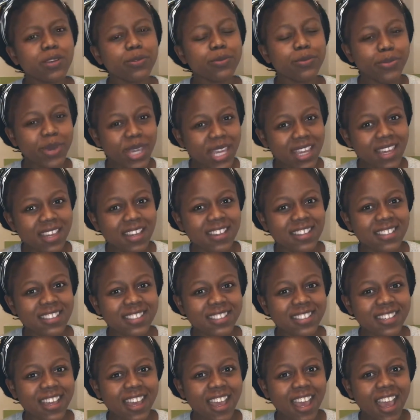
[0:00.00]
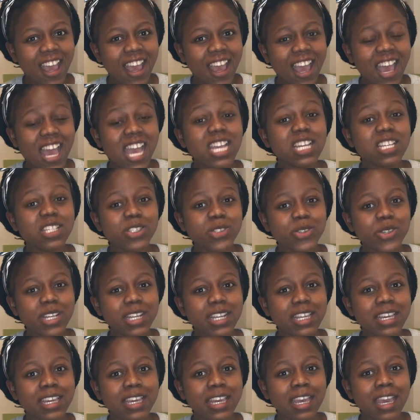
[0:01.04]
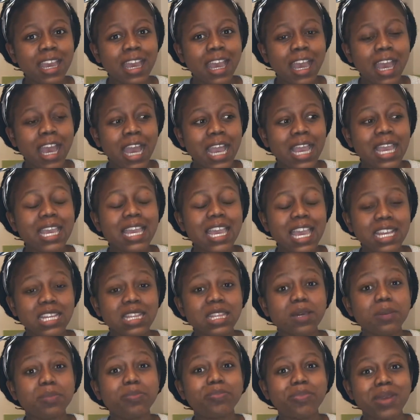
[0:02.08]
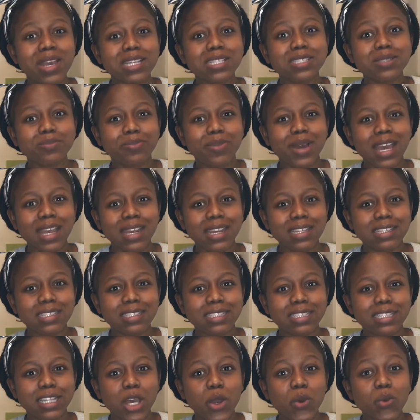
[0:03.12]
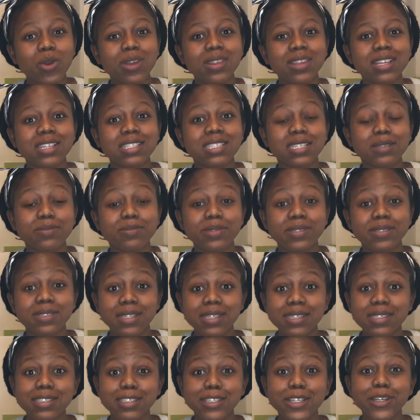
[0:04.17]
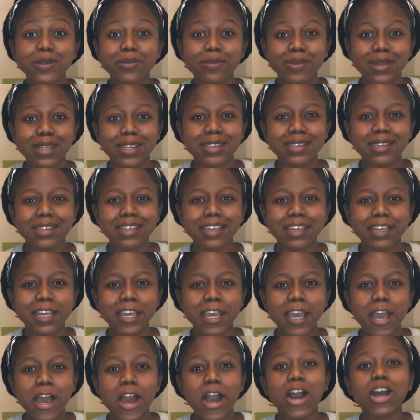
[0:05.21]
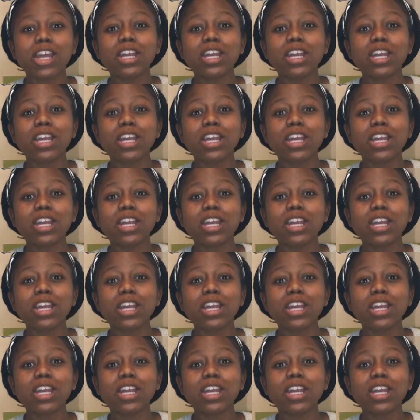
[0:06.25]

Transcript: beings actually get the best balance when they subsist completely on a